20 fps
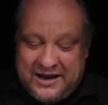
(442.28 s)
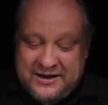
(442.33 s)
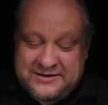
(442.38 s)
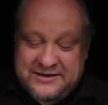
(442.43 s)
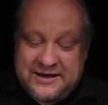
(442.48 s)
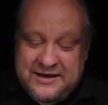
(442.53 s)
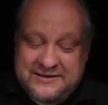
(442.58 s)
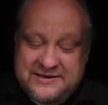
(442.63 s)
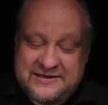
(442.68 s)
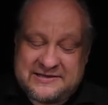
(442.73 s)

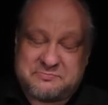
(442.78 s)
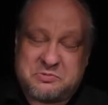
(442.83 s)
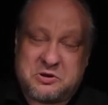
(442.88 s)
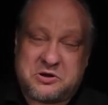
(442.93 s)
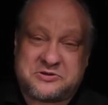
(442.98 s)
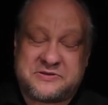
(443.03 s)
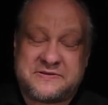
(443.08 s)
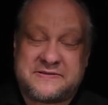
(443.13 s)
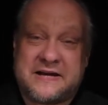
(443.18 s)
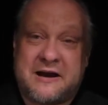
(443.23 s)
and these
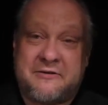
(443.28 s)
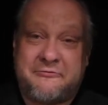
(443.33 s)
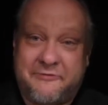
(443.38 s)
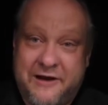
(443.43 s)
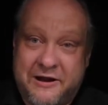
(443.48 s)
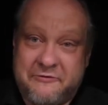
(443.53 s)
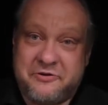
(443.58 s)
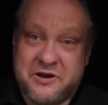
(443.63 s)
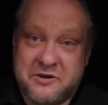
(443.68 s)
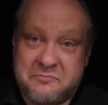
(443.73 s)
persons are
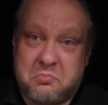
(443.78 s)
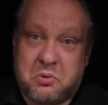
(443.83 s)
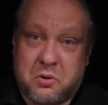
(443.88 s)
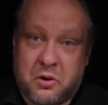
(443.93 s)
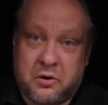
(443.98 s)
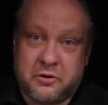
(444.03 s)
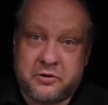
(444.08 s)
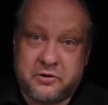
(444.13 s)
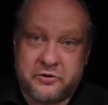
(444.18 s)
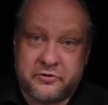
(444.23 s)
very
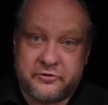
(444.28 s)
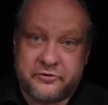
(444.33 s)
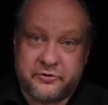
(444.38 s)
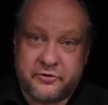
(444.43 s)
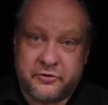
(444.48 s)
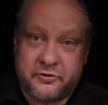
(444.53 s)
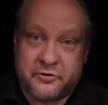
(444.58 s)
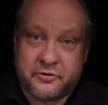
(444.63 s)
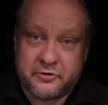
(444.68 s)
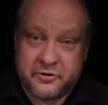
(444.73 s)
important,
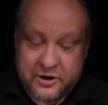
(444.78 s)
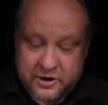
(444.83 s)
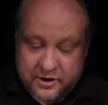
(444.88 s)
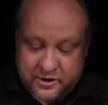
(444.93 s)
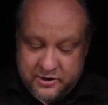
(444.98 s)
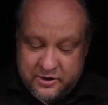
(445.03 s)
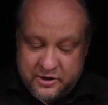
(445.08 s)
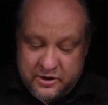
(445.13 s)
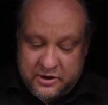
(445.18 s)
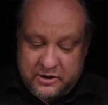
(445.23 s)

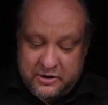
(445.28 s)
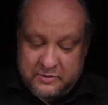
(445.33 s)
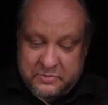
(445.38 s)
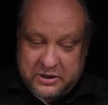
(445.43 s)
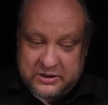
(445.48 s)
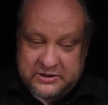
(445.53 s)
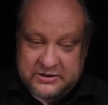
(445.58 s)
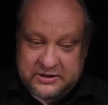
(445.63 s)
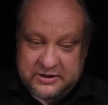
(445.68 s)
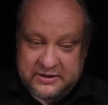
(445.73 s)
yeah,
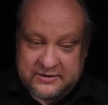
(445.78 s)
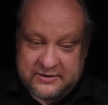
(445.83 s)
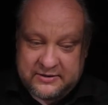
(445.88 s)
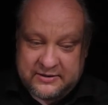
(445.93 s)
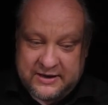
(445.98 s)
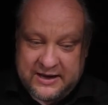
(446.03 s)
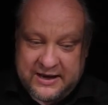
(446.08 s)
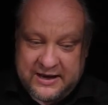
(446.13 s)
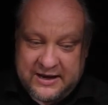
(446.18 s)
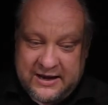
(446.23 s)
but
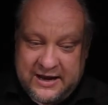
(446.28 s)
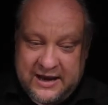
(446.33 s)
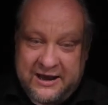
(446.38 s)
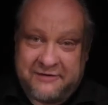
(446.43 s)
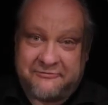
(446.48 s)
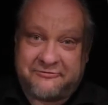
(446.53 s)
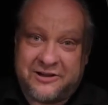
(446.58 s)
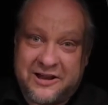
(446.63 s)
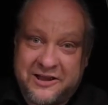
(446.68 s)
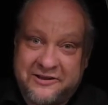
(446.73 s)
they
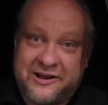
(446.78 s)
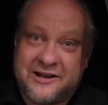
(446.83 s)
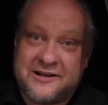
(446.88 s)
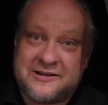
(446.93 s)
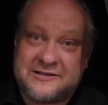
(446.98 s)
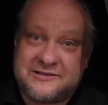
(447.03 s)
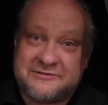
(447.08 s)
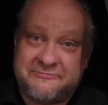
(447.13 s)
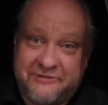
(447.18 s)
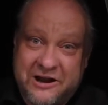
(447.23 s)
have
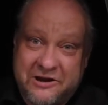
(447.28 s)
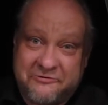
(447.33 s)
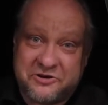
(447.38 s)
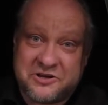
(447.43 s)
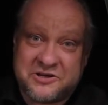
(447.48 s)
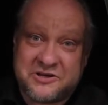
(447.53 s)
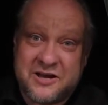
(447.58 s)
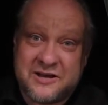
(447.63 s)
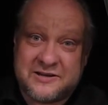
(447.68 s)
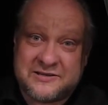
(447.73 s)
little,
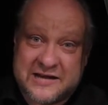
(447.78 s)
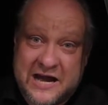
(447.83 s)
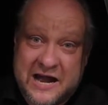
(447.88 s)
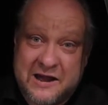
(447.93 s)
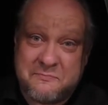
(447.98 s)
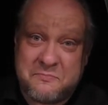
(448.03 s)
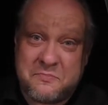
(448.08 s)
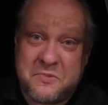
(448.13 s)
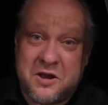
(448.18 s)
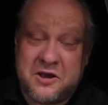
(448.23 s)
very
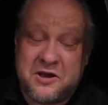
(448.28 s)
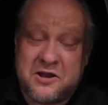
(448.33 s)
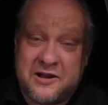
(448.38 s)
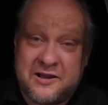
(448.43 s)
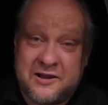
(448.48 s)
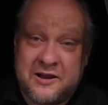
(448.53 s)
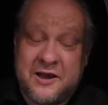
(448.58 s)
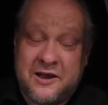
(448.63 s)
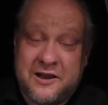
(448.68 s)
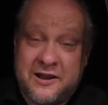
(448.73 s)
time,
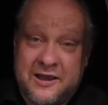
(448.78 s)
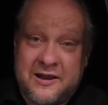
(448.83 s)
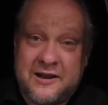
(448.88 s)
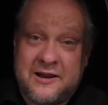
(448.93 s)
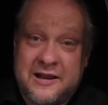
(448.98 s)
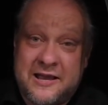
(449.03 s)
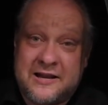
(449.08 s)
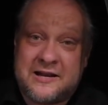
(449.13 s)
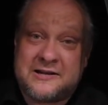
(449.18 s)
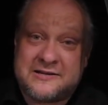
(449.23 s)
li-
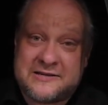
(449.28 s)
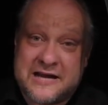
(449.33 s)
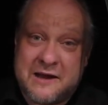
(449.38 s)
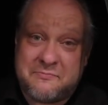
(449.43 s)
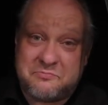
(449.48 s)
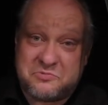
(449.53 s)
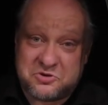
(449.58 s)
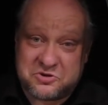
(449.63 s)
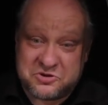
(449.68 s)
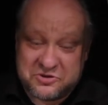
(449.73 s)
little
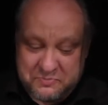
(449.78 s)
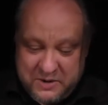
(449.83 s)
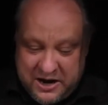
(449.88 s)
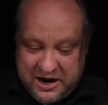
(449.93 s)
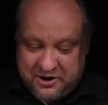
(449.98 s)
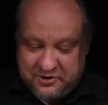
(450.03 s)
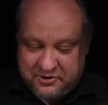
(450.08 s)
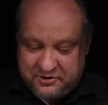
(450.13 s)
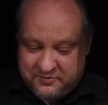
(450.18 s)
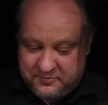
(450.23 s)
time to
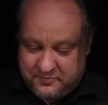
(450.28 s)
spare.